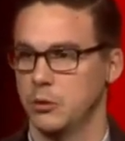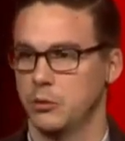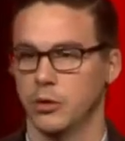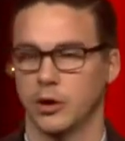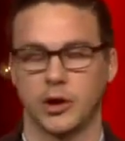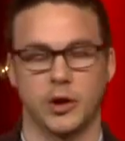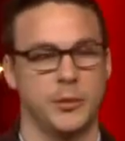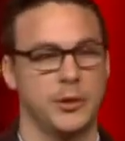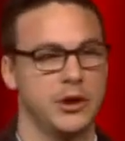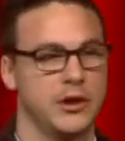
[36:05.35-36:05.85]
We're
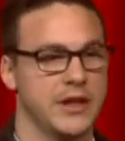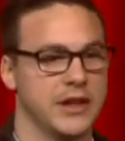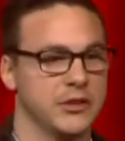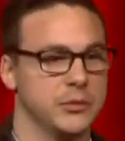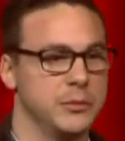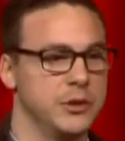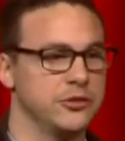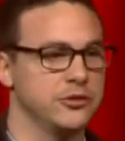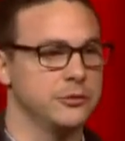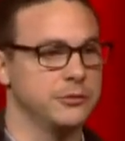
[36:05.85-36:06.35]
a community
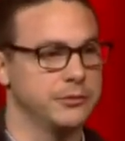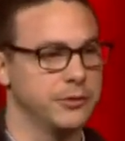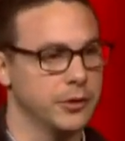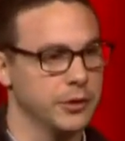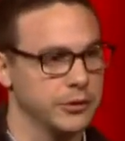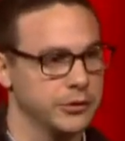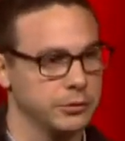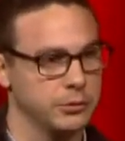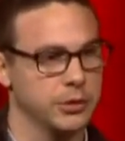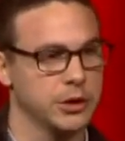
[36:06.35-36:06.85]
that's mission
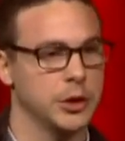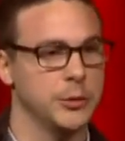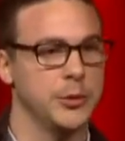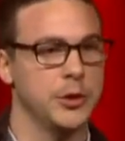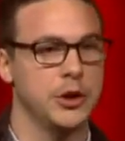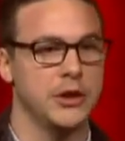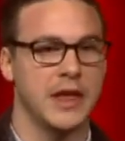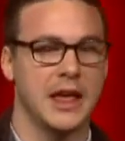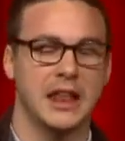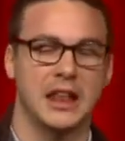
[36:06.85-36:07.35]
first. We're a
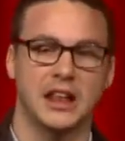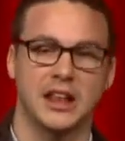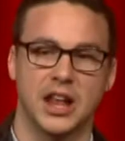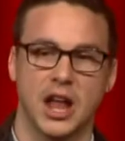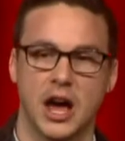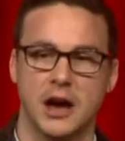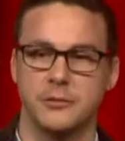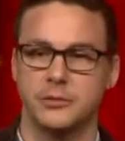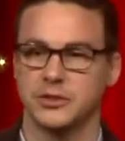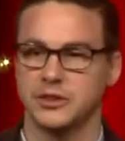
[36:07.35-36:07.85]
community that
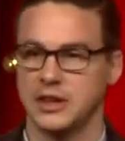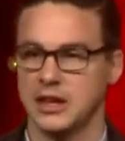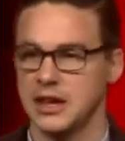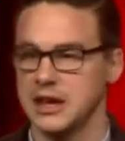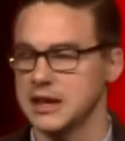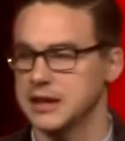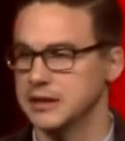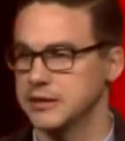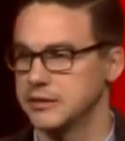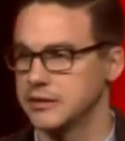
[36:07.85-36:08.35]
loves
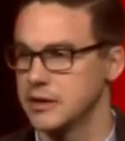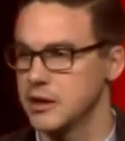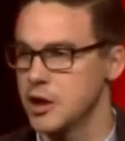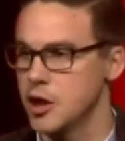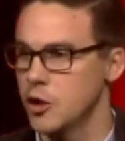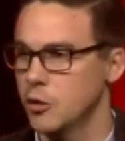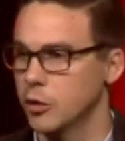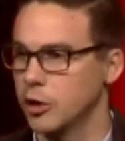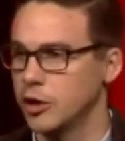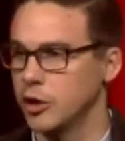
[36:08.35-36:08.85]
kids.
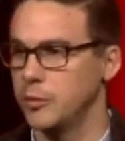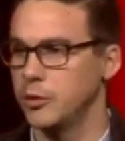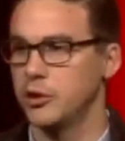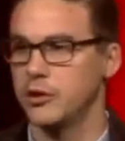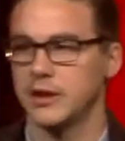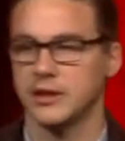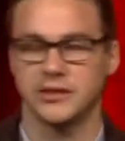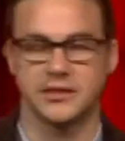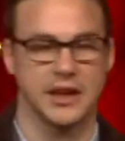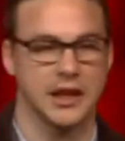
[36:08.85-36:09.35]
We're a
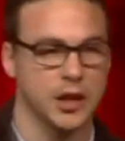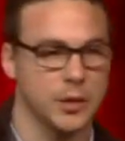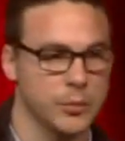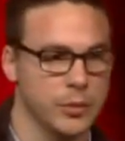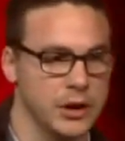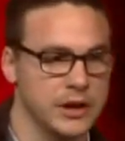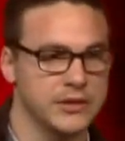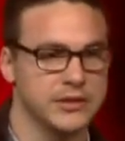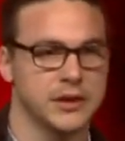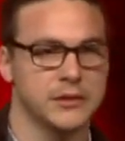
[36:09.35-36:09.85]
community that
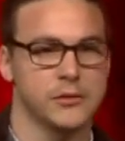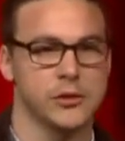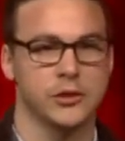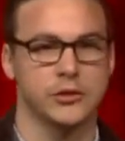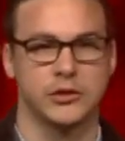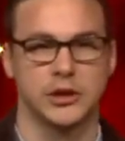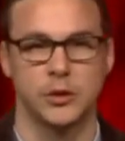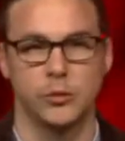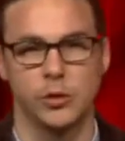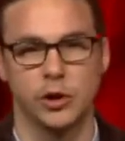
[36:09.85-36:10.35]
celebrates
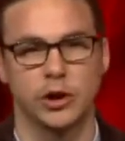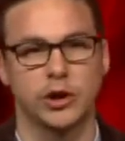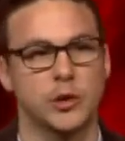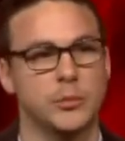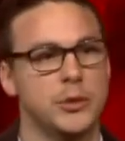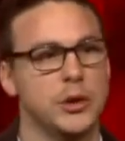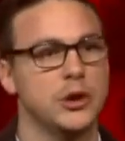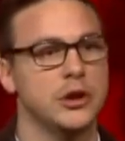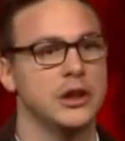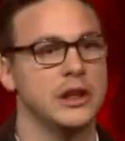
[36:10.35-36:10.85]
diversity. We're a
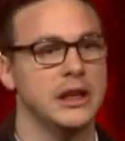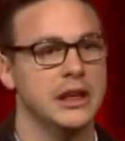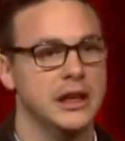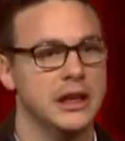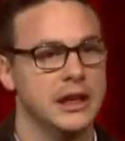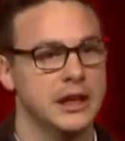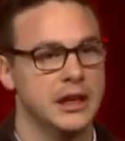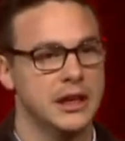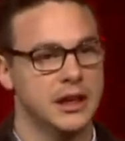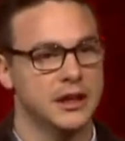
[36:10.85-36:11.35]
community
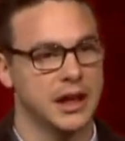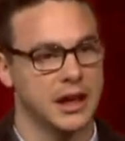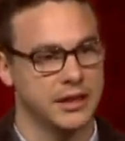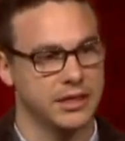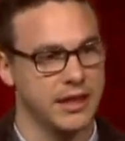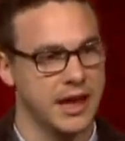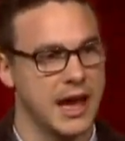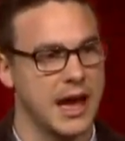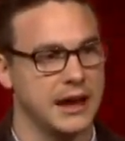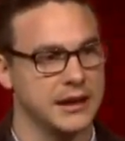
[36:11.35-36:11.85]
like
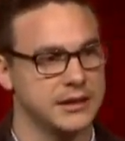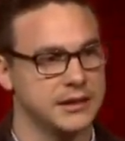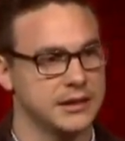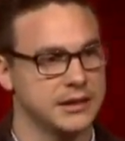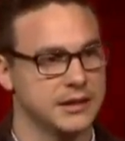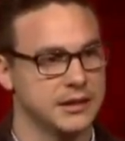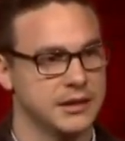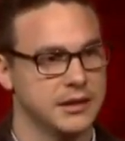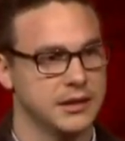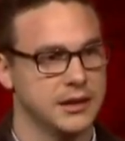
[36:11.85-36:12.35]
that.
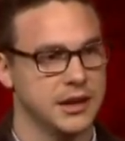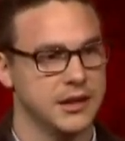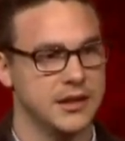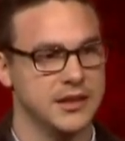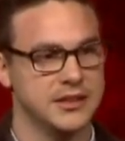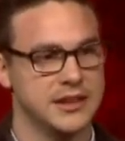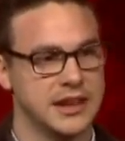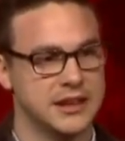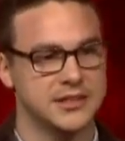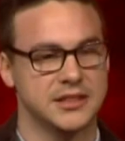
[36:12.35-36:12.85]
In
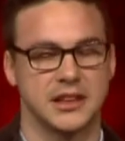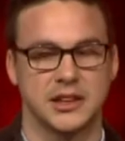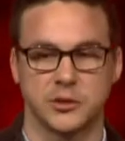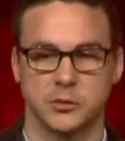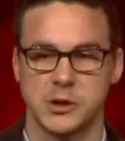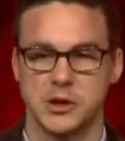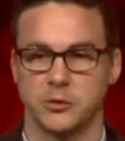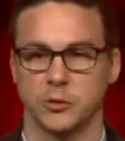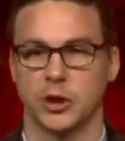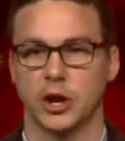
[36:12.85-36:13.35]
these next 6
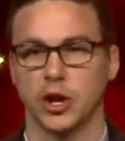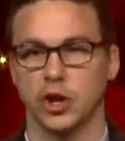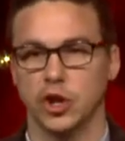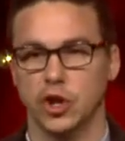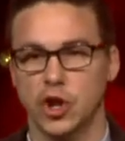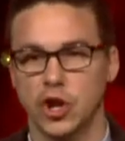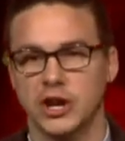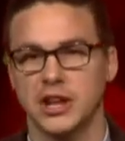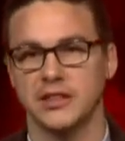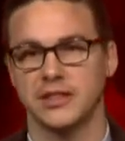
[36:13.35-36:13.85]
weeks, we're going to
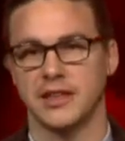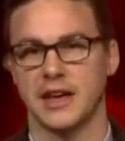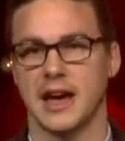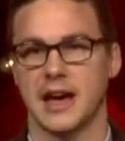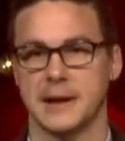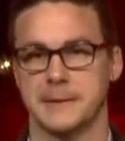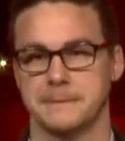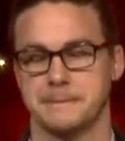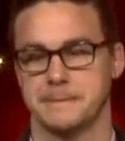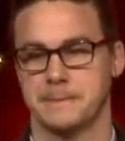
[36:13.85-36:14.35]
look at that.